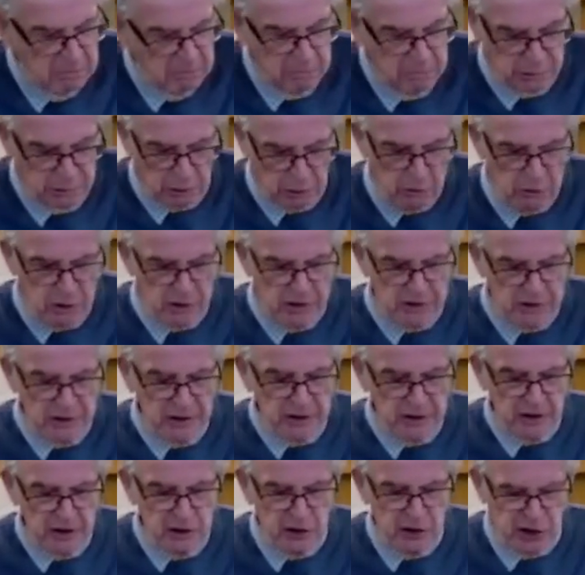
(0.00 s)
broken,
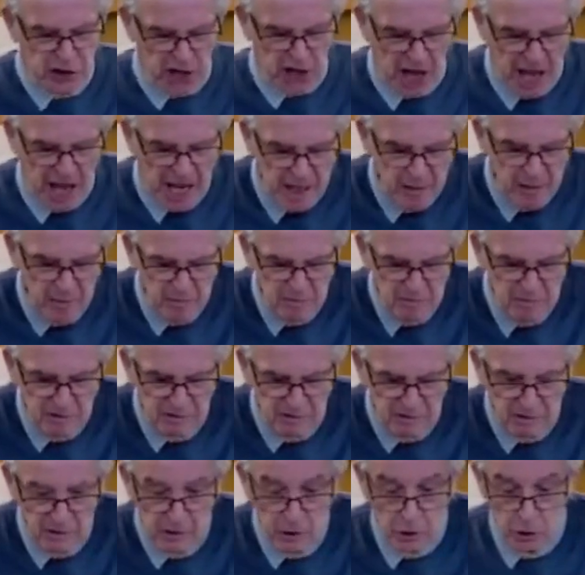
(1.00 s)
shamed,
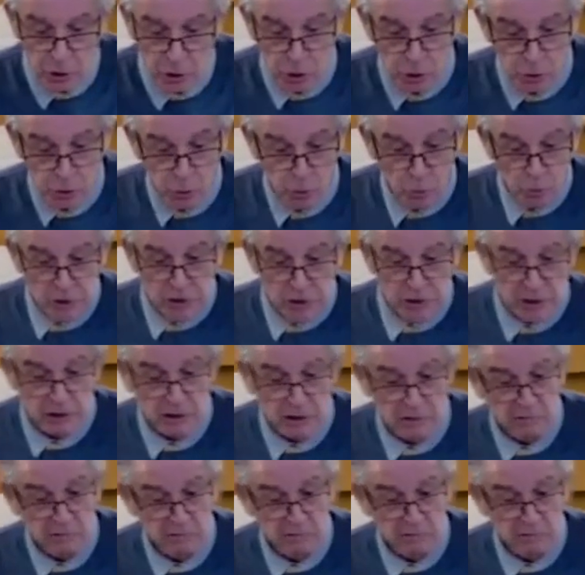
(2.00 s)
used?